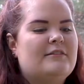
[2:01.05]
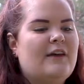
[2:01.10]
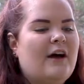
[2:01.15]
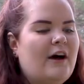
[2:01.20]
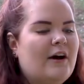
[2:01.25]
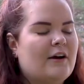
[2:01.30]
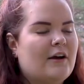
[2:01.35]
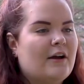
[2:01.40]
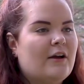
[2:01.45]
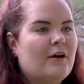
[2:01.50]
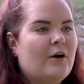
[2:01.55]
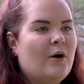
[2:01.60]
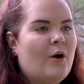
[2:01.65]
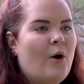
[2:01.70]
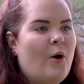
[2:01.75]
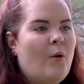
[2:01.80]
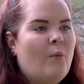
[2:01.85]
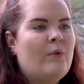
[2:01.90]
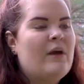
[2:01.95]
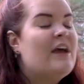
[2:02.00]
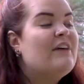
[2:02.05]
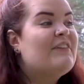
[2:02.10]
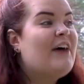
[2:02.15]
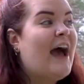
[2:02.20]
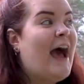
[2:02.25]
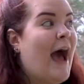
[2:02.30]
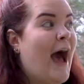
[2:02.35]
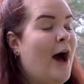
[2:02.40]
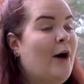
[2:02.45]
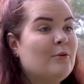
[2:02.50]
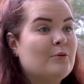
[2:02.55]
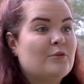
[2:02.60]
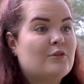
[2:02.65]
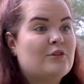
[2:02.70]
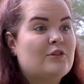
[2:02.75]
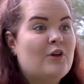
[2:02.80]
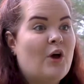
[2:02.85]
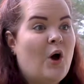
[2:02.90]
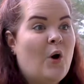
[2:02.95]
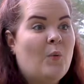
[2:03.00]
Doug, we have a
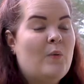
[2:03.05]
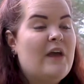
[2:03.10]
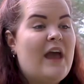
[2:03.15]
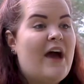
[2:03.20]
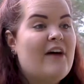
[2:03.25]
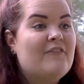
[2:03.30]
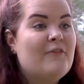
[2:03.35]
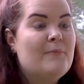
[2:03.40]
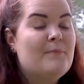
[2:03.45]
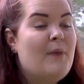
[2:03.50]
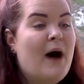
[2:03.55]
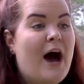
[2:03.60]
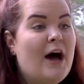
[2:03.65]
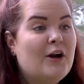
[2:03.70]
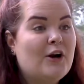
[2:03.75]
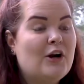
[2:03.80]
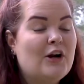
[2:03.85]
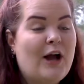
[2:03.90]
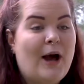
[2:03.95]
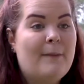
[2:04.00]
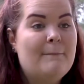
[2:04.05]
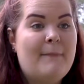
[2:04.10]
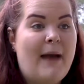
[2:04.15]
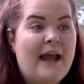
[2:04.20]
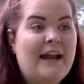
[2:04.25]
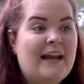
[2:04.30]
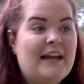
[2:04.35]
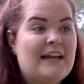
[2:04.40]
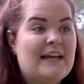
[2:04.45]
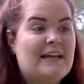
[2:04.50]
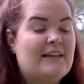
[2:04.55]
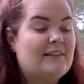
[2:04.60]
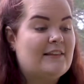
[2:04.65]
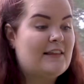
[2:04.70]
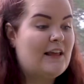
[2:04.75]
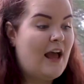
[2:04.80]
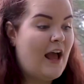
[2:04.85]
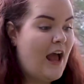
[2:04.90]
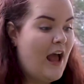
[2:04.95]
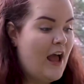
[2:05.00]
house. We have modern
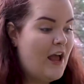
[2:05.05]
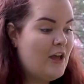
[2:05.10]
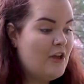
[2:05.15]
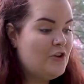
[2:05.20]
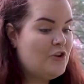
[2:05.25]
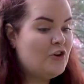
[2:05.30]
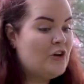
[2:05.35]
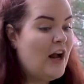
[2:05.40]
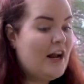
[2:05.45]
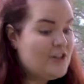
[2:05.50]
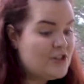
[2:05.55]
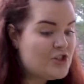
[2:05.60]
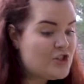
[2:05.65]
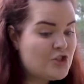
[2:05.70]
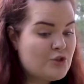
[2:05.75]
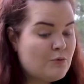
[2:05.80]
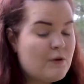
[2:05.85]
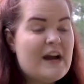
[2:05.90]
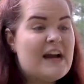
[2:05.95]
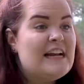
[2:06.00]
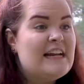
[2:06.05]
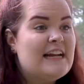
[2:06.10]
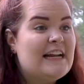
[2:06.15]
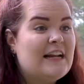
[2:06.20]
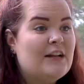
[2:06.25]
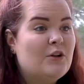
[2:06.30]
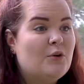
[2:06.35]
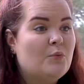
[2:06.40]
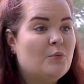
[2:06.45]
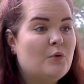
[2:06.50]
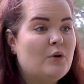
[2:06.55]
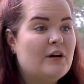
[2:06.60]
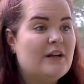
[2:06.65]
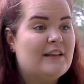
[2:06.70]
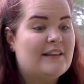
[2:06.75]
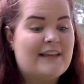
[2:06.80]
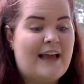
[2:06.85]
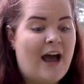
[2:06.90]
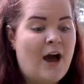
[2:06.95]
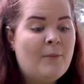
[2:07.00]
amenities. You're not stranded in the
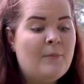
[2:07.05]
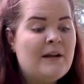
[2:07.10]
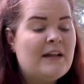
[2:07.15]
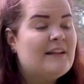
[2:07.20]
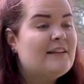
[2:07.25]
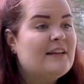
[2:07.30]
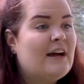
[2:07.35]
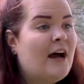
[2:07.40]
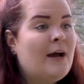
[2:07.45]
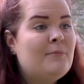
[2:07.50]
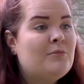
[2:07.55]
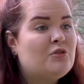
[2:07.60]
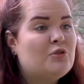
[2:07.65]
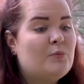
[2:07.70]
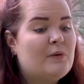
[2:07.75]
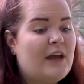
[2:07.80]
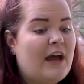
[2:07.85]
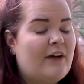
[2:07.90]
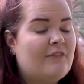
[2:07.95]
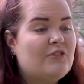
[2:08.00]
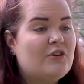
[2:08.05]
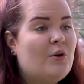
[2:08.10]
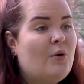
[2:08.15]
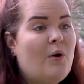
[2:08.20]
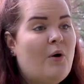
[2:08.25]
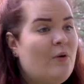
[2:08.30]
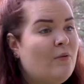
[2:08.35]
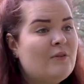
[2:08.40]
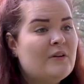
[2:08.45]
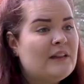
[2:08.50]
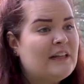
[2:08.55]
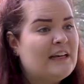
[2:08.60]
woods. How many times do we have to go over